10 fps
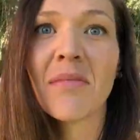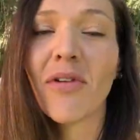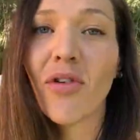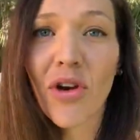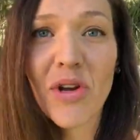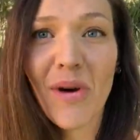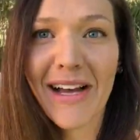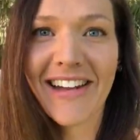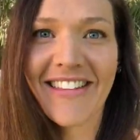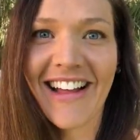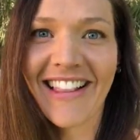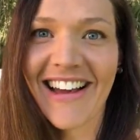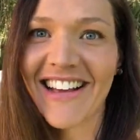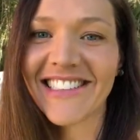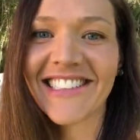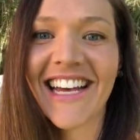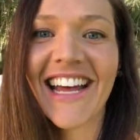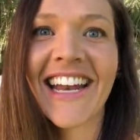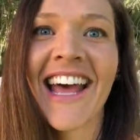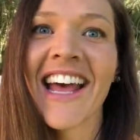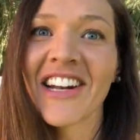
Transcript: before you walk into that lion's den,